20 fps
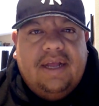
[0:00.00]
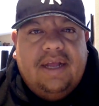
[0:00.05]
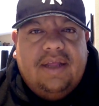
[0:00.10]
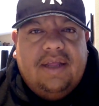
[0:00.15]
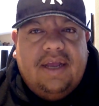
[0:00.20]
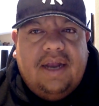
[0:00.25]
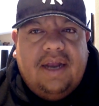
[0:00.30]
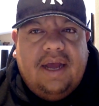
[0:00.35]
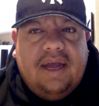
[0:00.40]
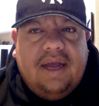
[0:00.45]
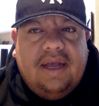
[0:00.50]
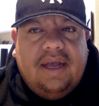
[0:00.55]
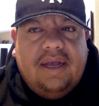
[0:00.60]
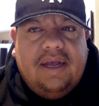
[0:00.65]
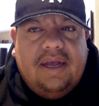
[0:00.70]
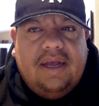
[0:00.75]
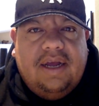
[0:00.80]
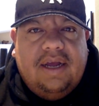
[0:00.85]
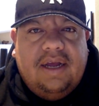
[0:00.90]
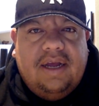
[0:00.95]
And then I
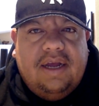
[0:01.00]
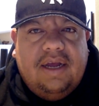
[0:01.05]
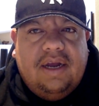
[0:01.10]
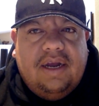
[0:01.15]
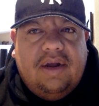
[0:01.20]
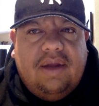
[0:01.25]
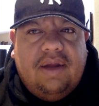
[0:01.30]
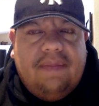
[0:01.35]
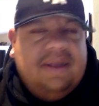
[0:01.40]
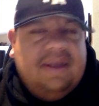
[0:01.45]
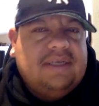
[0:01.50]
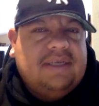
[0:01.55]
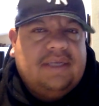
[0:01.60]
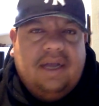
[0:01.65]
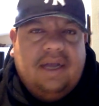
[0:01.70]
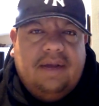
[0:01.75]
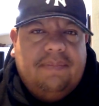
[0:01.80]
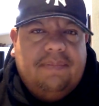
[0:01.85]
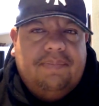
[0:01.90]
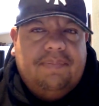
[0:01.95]
messed
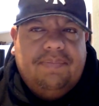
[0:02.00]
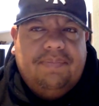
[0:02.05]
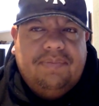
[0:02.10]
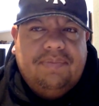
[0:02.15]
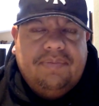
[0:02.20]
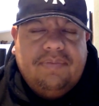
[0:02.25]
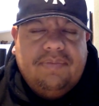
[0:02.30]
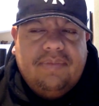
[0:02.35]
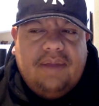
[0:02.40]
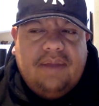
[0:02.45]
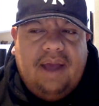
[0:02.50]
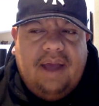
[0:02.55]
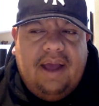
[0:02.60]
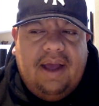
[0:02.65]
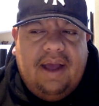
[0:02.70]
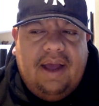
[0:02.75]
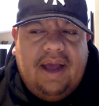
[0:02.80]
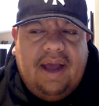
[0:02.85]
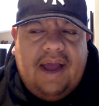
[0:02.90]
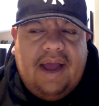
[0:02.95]
up.
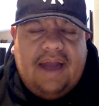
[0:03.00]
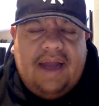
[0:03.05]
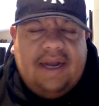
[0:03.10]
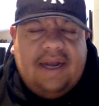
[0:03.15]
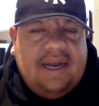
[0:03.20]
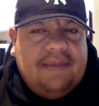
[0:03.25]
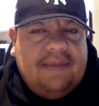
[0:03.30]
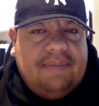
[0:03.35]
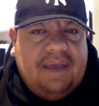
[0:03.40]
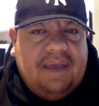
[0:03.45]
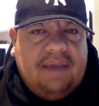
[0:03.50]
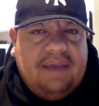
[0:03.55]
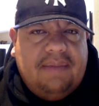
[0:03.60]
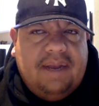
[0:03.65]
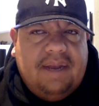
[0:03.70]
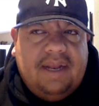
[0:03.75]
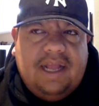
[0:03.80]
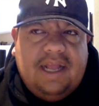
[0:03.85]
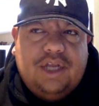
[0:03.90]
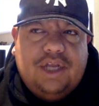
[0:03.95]
I had a late
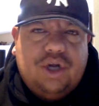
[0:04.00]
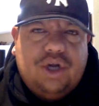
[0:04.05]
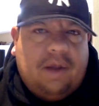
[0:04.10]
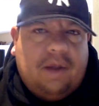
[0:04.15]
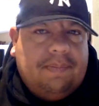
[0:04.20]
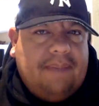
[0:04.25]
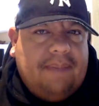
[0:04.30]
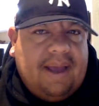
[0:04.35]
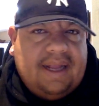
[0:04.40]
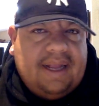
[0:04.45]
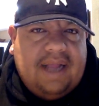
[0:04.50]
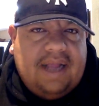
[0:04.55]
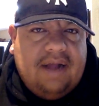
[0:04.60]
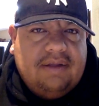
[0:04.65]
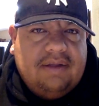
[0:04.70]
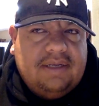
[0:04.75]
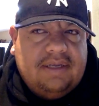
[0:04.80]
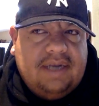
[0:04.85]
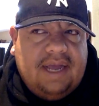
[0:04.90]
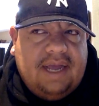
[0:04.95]
payment that dropped back
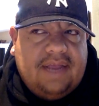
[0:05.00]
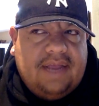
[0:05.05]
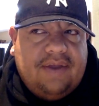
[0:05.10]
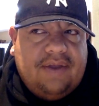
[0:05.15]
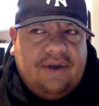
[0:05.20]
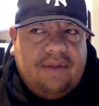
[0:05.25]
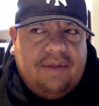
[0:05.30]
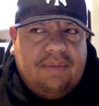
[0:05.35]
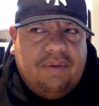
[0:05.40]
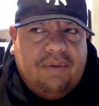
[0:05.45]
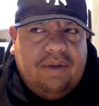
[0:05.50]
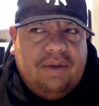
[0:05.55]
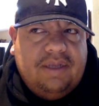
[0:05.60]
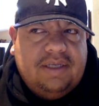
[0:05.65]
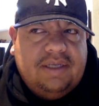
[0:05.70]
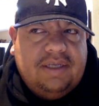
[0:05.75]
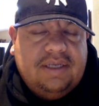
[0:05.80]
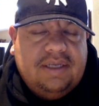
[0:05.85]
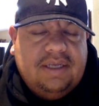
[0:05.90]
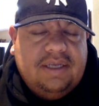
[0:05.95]
down to like 30
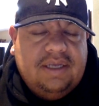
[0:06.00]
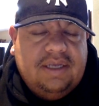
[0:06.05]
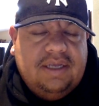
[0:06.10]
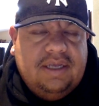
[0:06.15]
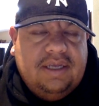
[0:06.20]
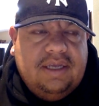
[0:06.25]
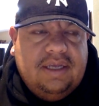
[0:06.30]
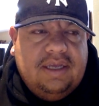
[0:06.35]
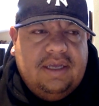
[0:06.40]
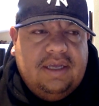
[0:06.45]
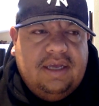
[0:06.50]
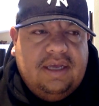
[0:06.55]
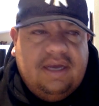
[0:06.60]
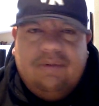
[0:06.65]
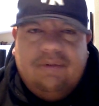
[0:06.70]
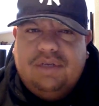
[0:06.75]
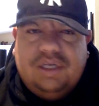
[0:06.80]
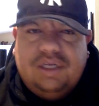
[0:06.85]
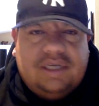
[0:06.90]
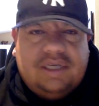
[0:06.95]
points. And it
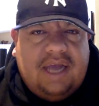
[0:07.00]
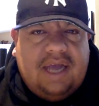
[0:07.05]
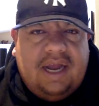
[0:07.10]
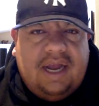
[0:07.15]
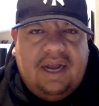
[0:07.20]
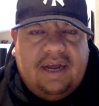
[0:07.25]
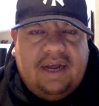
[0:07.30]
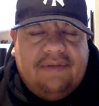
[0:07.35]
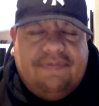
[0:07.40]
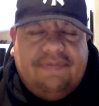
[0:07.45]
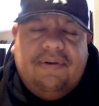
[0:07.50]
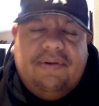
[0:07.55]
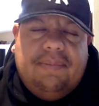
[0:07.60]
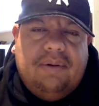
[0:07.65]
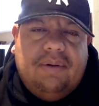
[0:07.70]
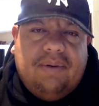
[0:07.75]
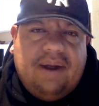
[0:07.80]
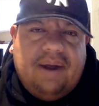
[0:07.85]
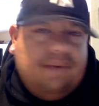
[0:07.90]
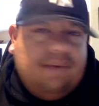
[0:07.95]
was just kind of like a
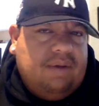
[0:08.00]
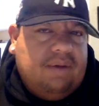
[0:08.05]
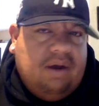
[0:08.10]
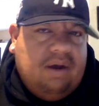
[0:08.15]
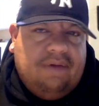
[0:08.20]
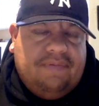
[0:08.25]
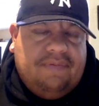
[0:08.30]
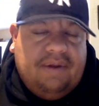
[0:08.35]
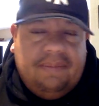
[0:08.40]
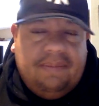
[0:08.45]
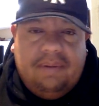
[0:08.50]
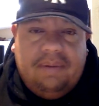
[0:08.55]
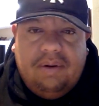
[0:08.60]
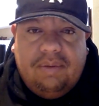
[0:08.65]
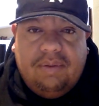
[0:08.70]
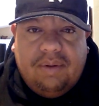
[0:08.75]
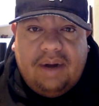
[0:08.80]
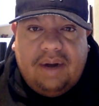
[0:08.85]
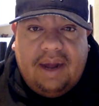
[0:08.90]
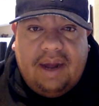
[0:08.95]
fumble, right? We all
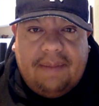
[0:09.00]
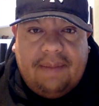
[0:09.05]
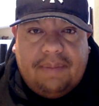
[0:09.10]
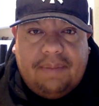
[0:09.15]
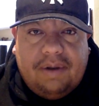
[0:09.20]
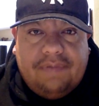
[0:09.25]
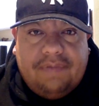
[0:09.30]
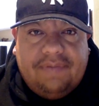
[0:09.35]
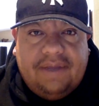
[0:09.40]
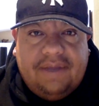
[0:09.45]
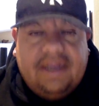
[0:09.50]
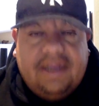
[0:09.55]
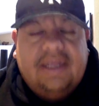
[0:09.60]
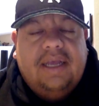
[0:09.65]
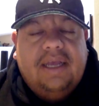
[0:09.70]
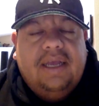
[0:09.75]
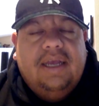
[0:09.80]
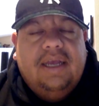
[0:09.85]
fumble. We're not perfect.